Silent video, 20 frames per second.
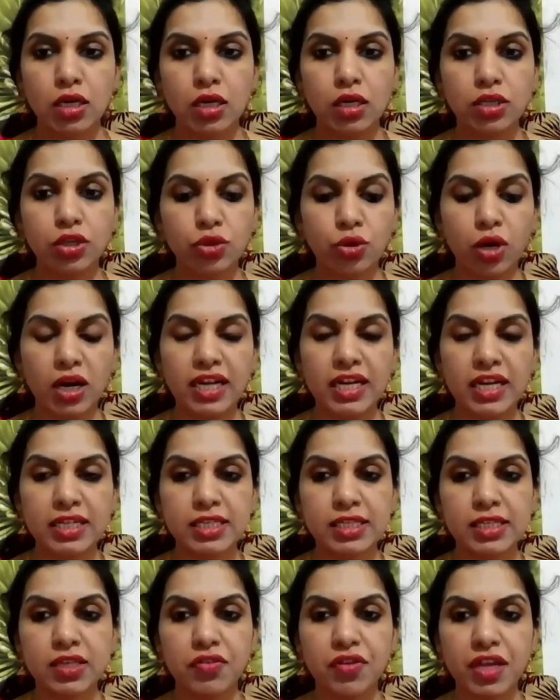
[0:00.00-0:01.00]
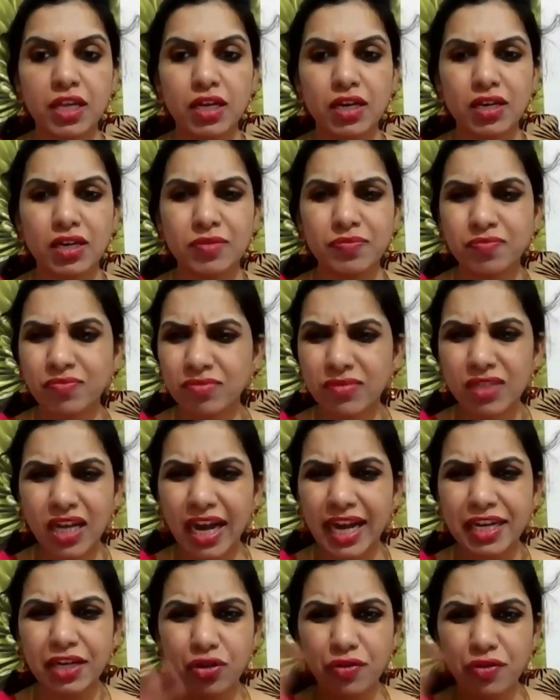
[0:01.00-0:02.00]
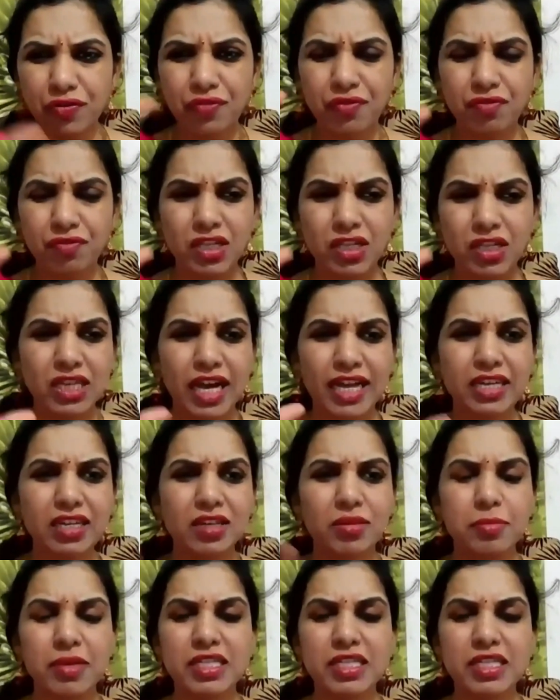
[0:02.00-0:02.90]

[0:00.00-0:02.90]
unnecessary kind of designer